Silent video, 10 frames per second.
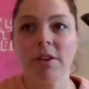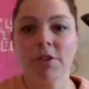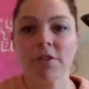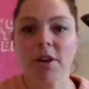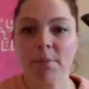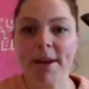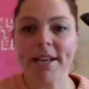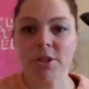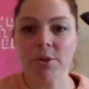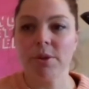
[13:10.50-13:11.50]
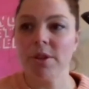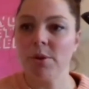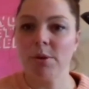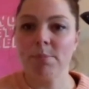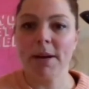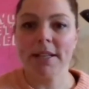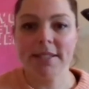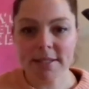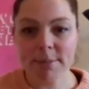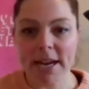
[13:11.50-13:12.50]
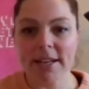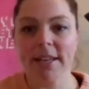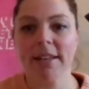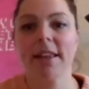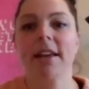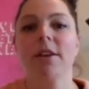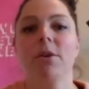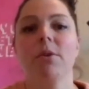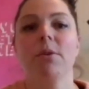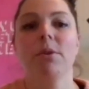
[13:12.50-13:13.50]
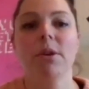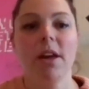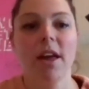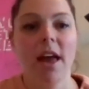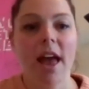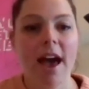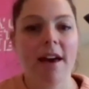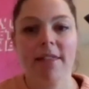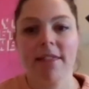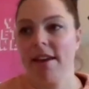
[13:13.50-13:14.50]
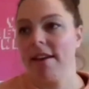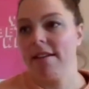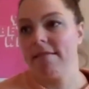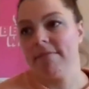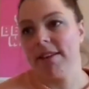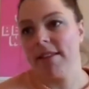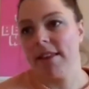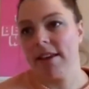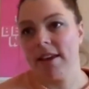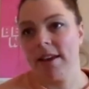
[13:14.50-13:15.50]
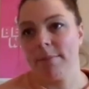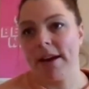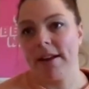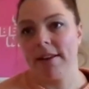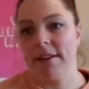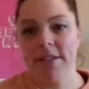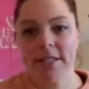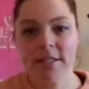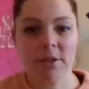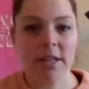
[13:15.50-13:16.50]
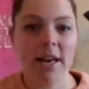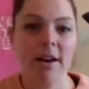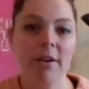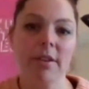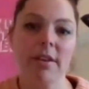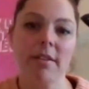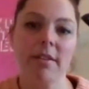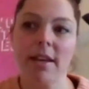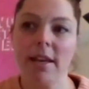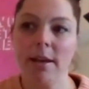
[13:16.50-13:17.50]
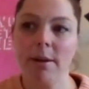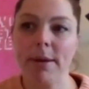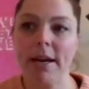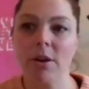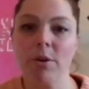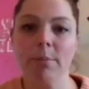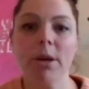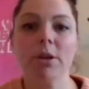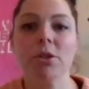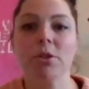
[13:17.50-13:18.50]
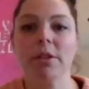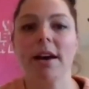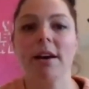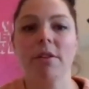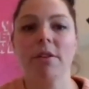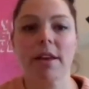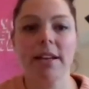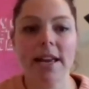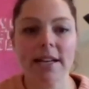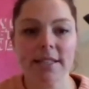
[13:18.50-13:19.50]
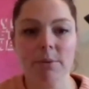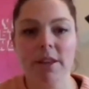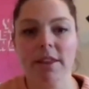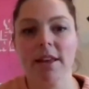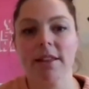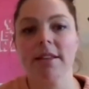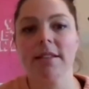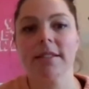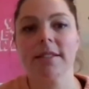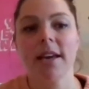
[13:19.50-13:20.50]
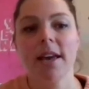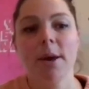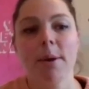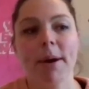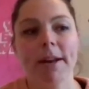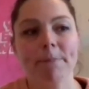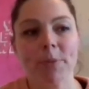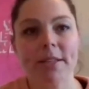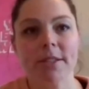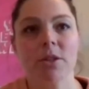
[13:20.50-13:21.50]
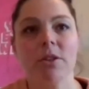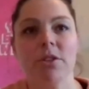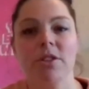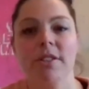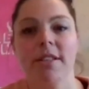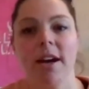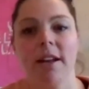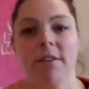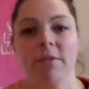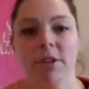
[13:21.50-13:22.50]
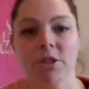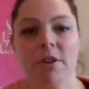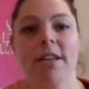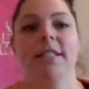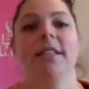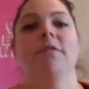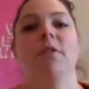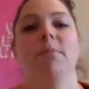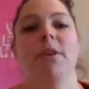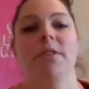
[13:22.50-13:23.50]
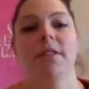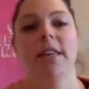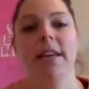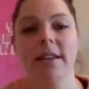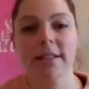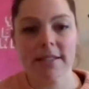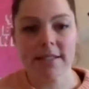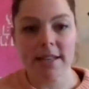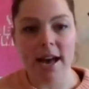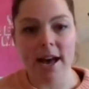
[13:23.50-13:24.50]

just got to make sure you're participating, that you're out there, you're thinking about your physical health, you're thinking about your emotional health, connecting with others. But as soon as you start retreating from those things,